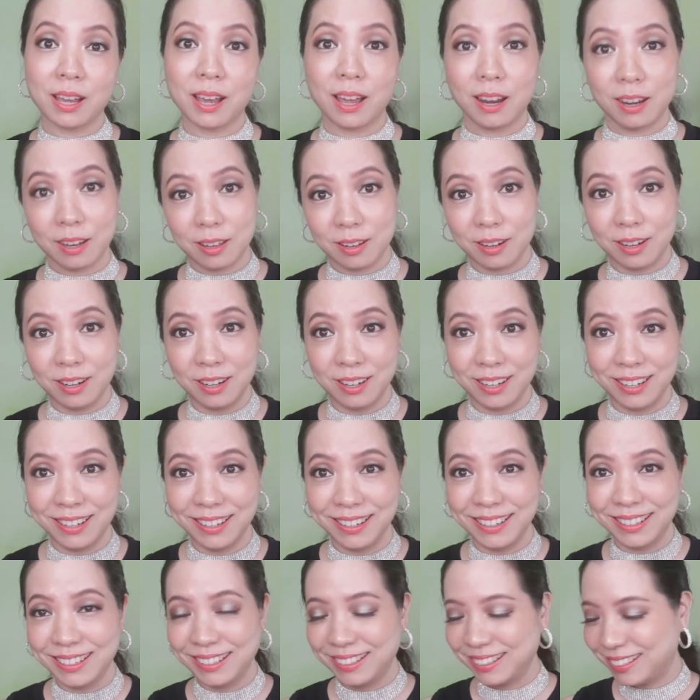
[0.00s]
color.
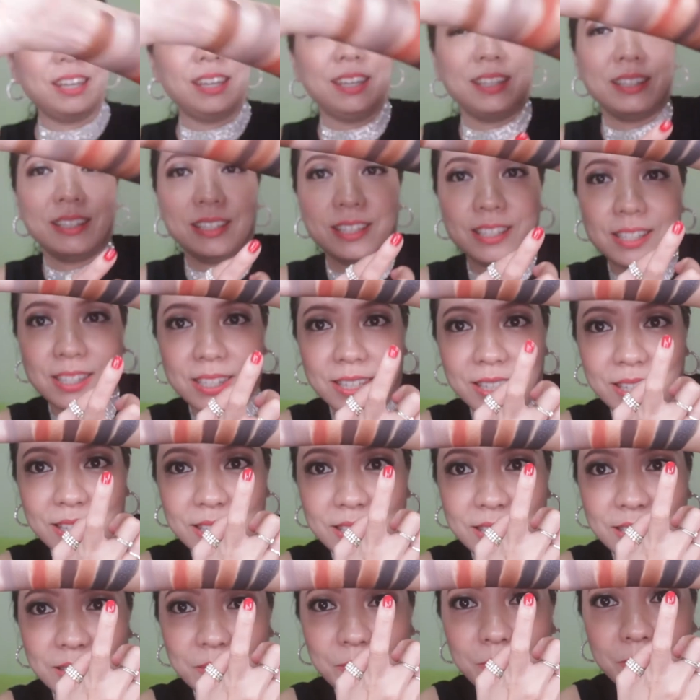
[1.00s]
And this
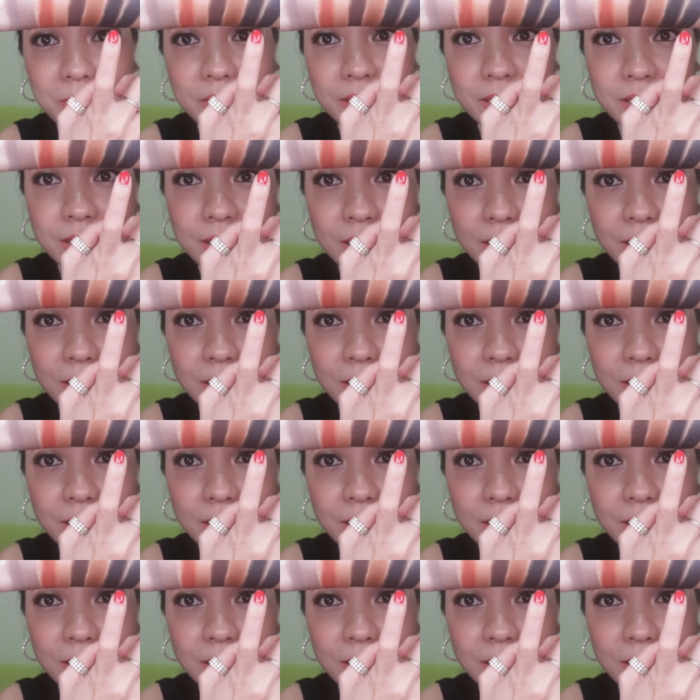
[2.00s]
is the matte